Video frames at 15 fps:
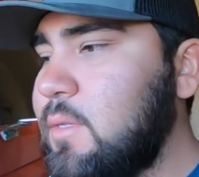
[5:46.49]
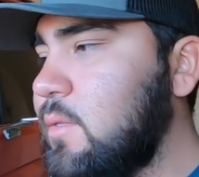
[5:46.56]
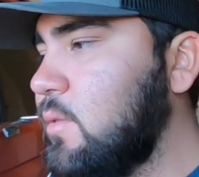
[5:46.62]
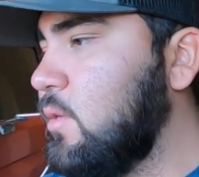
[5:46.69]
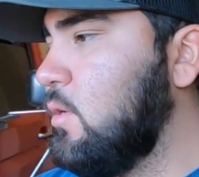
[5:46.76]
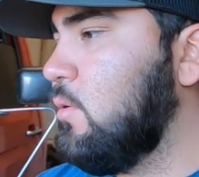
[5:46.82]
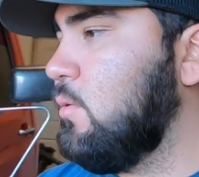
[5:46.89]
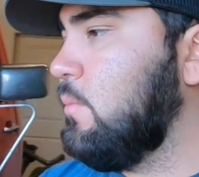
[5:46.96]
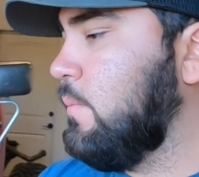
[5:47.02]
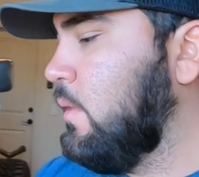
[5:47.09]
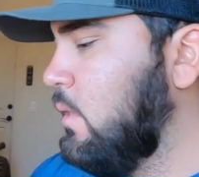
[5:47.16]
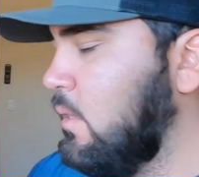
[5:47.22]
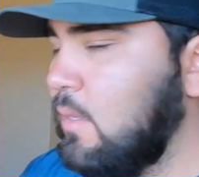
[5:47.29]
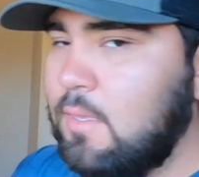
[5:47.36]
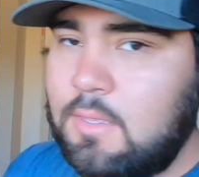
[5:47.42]
So
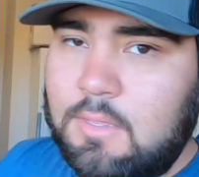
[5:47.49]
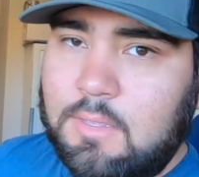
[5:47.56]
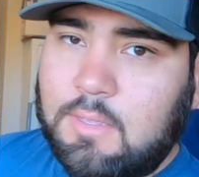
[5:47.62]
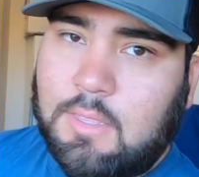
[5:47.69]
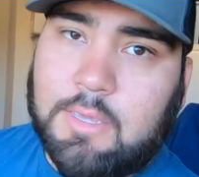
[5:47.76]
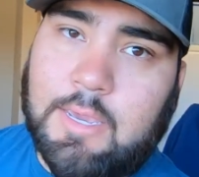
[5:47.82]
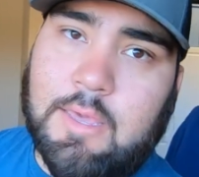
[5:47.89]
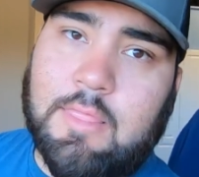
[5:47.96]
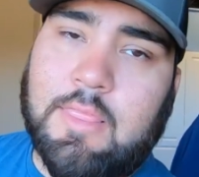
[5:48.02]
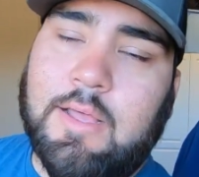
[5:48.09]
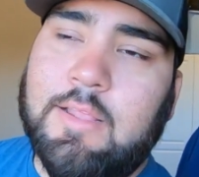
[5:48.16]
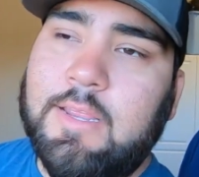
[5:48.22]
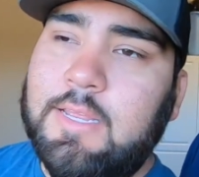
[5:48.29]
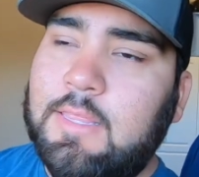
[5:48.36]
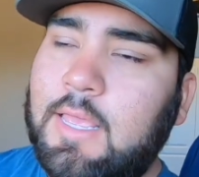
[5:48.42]
again,
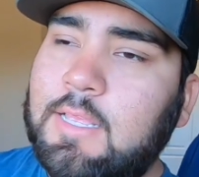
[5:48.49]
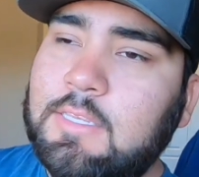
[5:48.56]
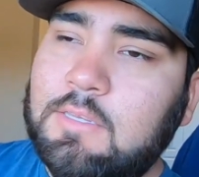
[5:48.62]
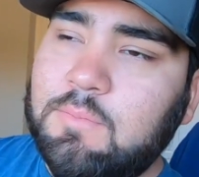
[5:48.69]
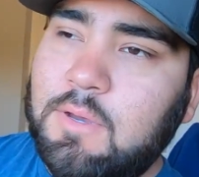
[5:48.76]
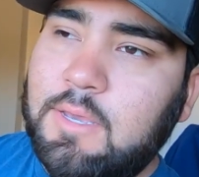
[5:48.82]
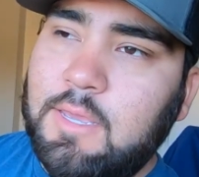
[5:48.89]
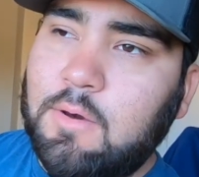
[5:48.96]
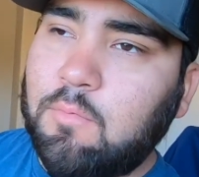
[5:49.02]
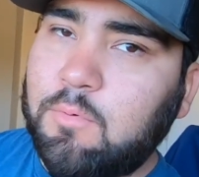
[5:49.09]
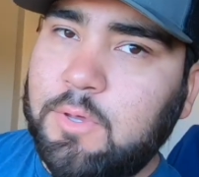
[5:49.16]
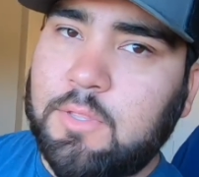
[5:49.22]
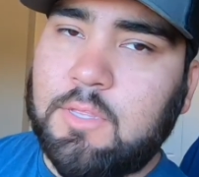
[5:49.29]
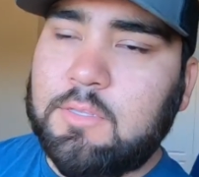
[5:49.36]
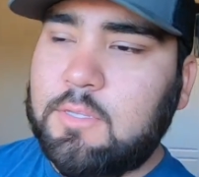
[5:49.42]
that's my
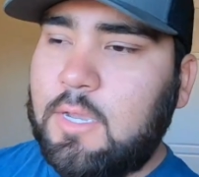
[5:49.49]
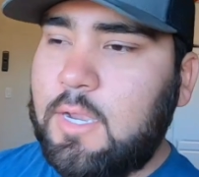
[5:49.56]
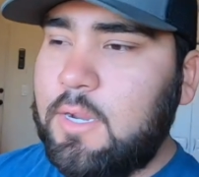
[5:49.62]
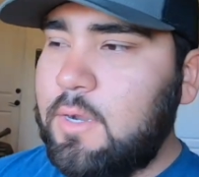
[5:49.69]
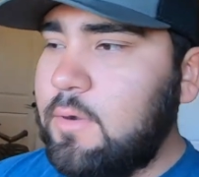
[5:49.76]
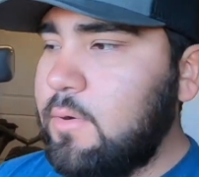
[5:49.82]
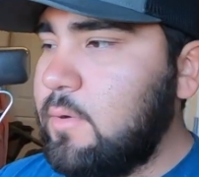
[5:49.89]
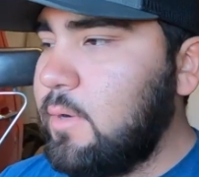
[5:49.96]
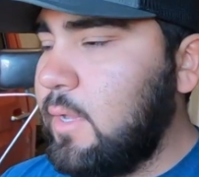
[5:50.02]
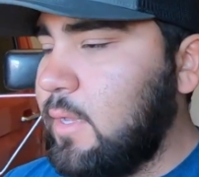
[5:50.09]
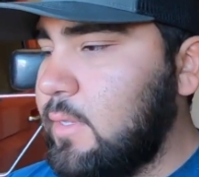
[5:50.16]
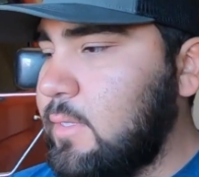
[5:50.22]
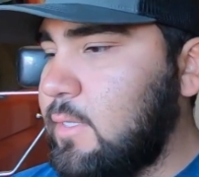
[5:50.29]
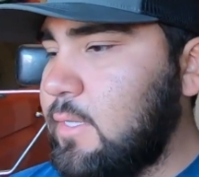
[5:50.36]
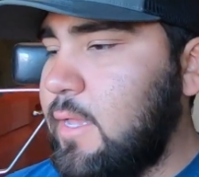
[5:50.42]
wheel and tire
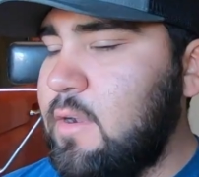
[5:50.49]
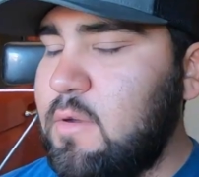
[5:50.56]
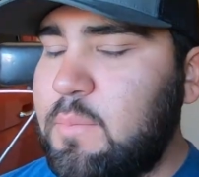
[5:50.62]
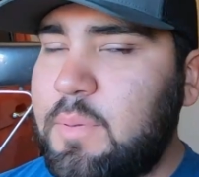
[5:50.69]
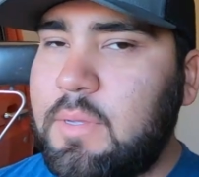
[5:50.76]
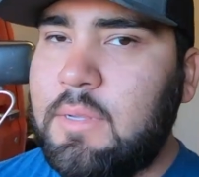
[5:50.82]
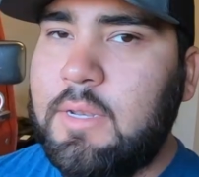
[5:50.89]
setup.